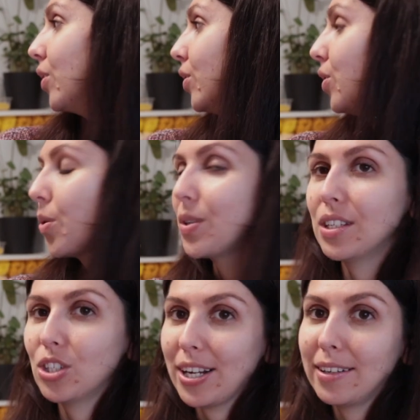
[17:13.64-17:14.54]

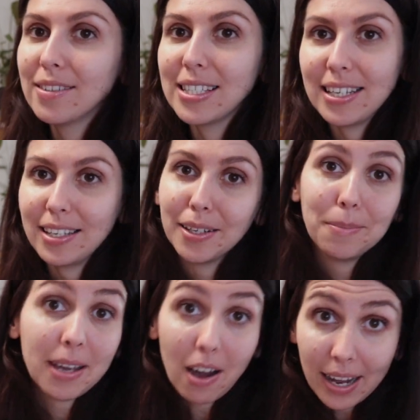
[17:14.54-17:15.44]
those shelves here
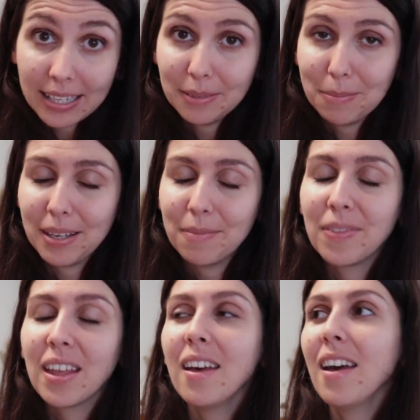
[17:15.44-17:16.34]
behind me.
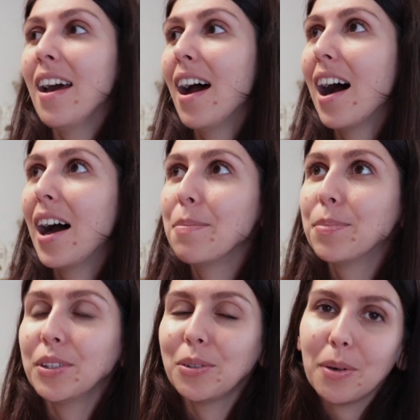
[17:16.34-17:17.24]
I
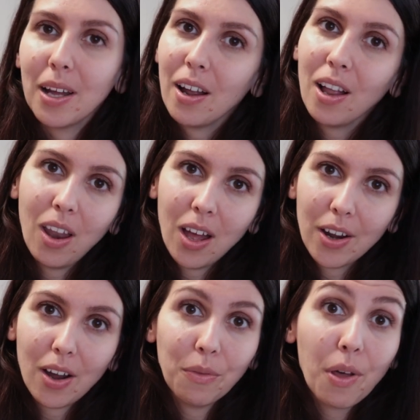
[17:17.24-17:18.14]
put quite a
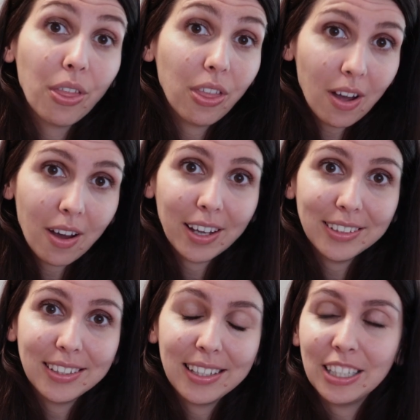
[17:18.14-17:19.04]
lot of
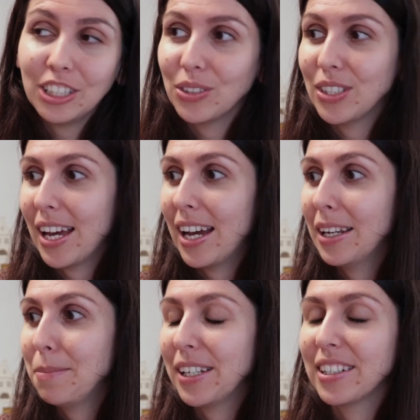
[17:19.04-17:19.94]
thought into
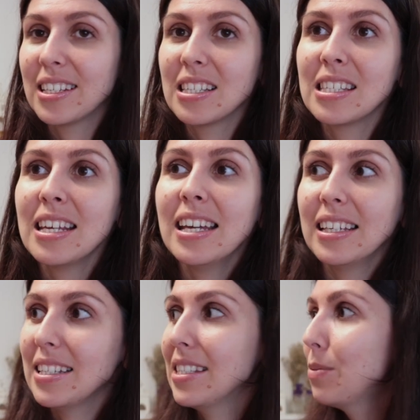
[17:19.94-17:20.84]
that because
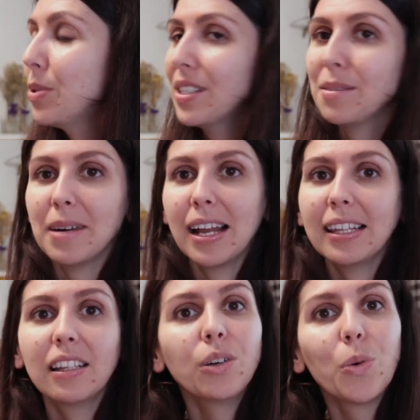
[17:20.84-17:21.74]
this was my
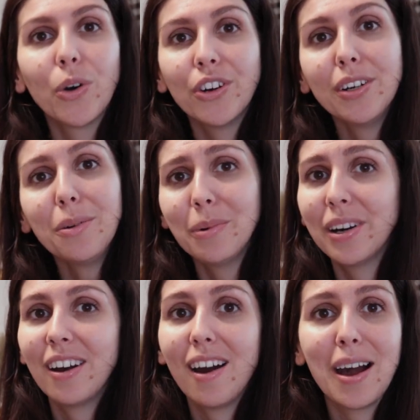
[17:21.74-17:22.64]
little corner
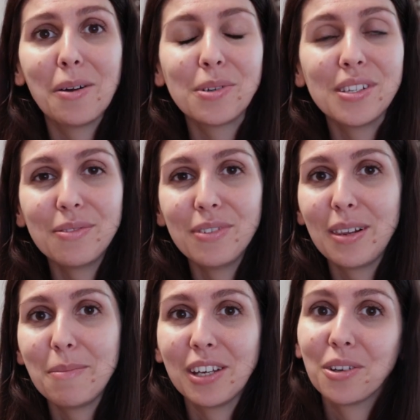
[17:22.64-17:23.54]
where I was
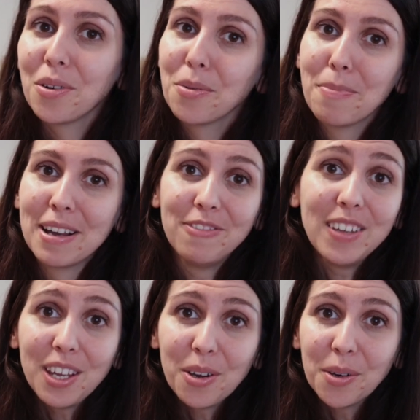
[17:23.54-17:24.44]
filming my
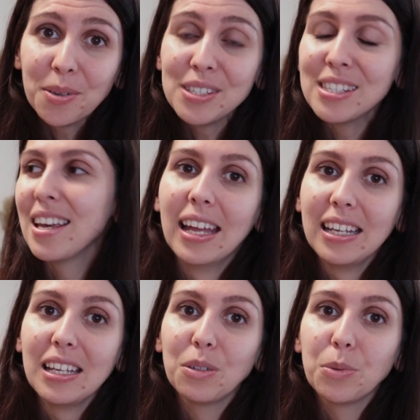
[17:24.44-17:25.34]
videos,
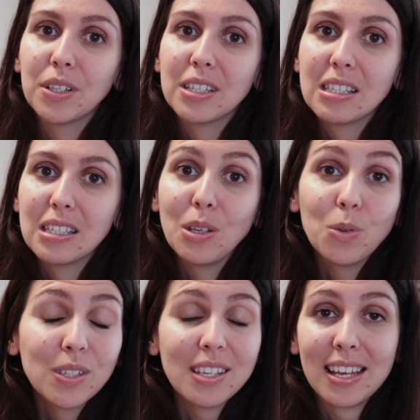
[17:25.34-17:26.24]
and it was
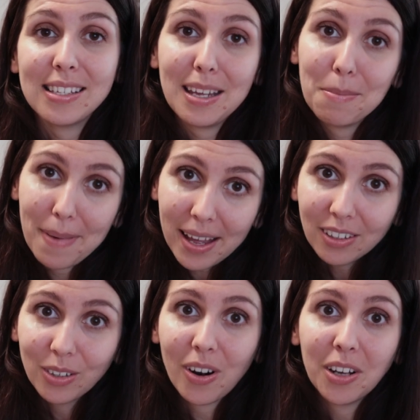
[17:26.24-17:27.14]
used as a
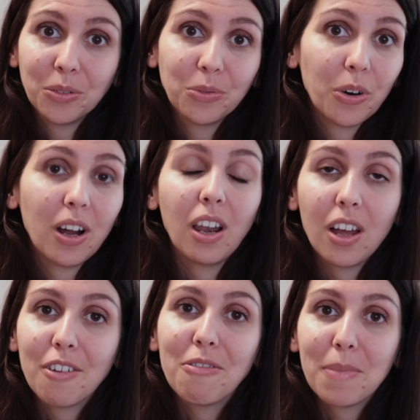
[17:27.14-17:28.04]
background for a
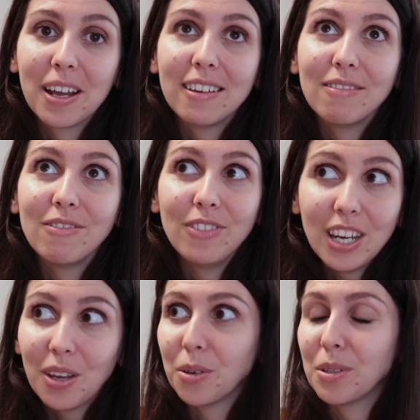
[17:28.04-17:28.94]
lot of my
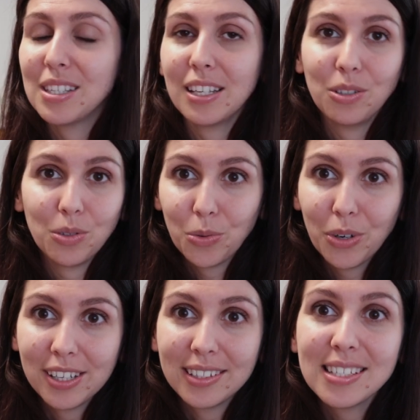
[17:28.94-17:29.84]
videos and
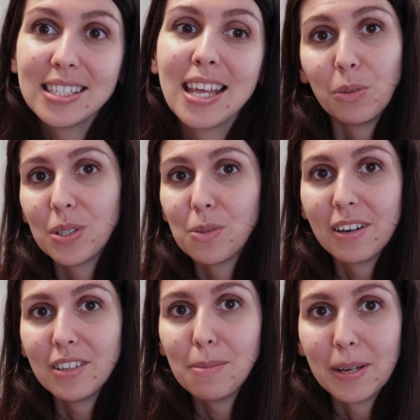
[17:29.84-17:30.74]
tutorials. It was
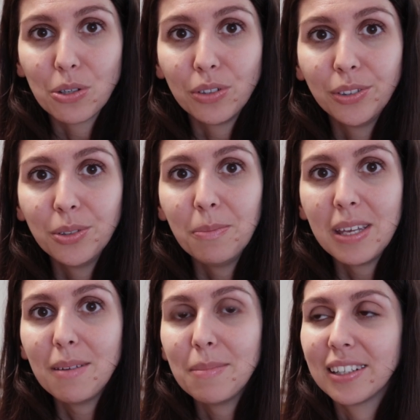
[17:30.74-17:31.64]
very special to
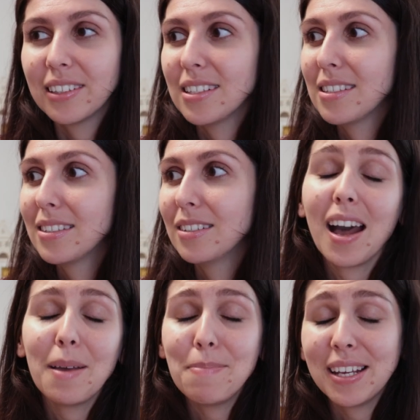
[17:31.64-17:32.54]
me because
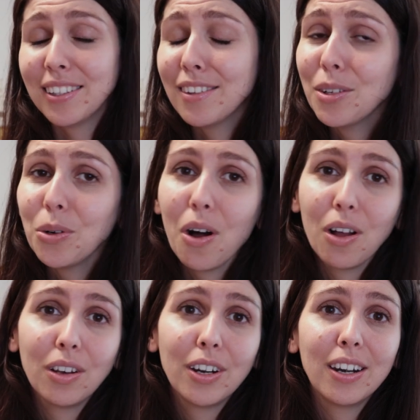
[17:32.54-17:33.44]
I picked the
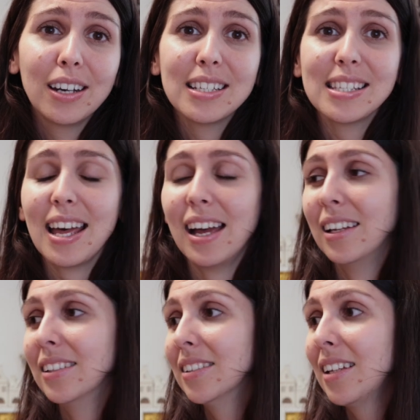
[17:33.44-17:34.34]
colors,
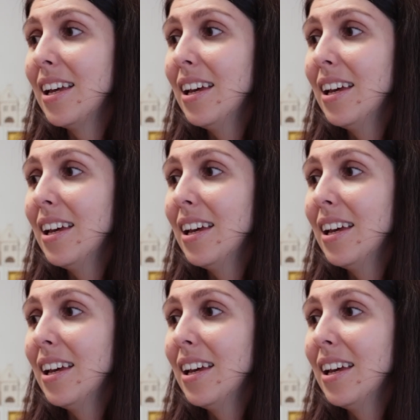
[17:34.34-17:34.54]
and